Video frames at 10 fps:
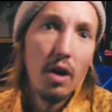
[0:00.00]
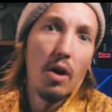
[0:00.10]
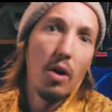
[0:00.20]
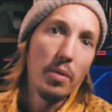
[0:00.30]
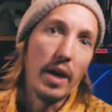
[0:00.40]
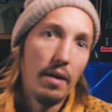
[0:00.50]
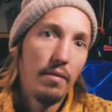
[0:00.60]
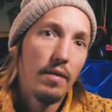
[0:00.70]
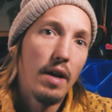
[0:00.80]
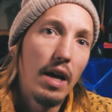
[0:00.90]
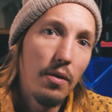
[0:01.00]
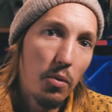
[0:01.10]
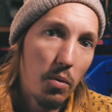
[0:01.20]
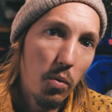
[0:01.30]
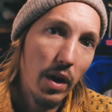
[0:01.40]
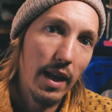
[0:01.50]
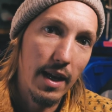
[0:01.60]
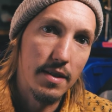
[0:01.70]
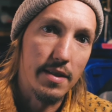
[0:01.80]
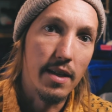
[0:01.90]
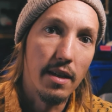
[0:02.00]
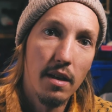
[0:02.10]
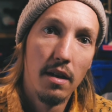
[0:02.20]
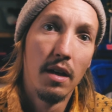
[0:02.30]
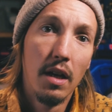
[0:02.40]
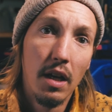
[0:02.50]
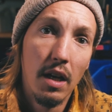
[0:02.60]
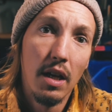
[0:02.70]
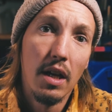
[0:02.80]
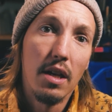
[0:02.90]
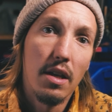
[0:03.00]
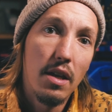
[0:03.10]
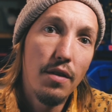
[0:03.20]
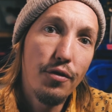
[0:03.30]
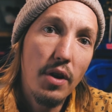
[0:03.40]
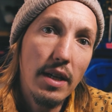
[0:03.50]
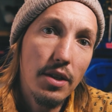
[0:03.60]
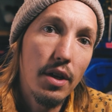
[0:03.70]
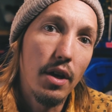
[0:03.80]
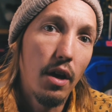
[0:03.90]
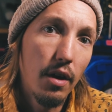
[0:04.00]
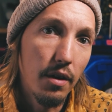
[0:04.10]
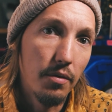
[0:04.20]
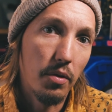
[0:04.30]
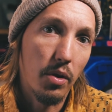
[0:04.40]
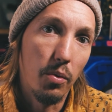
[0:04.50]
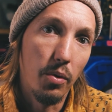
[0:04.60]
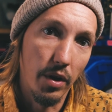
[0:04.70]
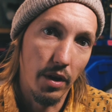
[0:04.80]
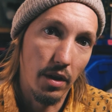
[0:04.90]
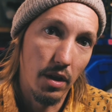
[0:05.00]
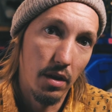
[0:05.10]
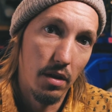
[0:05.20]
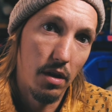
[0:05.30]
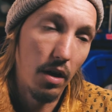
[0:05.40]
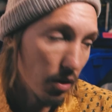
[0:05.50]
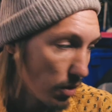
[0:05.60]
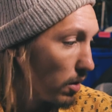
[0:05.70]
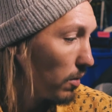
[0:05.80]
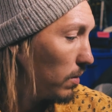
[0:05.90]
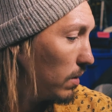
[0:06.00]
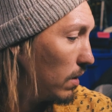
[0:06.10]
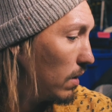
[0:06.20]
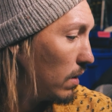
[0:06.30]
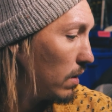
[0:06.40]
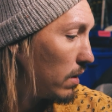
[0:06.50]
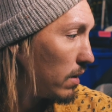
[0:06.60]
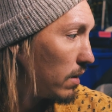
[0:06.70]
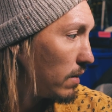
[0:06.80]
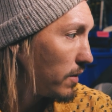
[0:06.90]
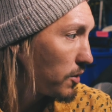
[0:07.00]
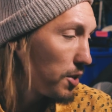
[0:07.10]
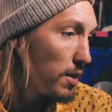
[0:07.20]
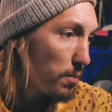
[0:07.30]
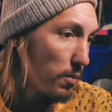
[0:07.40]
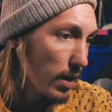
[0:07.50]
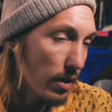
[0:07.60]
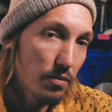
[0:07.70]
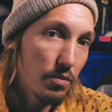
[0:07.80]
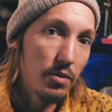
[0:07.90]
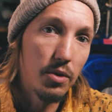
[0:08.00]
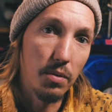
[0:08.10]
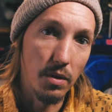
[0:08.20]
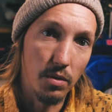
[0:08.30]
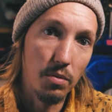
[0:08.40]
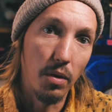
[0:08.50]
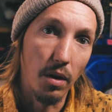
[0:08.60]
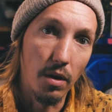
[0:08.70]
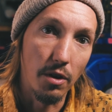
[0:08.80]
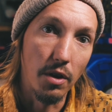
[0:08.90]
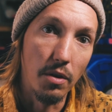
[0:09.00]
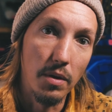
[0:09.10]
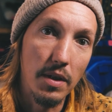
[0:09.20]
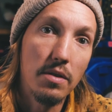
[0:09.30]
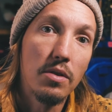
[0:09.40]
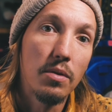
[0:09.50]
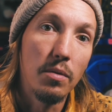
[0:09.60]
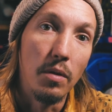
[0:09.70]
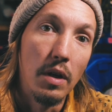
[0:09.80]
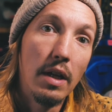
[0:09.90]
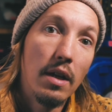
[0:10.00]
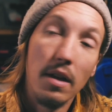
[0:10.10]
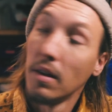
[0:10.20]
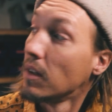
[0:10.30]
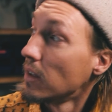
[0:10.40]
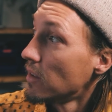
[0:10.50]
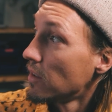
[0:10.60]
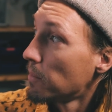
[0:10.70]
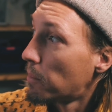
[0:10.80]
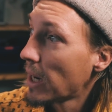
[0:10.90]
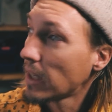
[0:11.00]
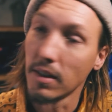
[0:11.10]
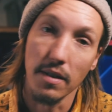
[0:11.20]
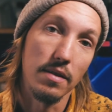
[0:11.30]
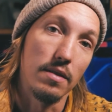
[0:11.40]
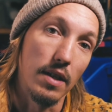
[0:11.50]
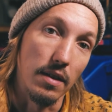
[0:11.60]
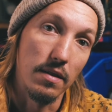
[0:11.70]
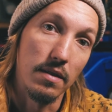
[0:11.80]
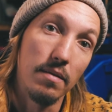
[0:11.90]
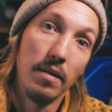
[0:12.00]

Oh yeah, and one last thing. If you actually are recording audio, the cheap way of doing dual audio is to practice this.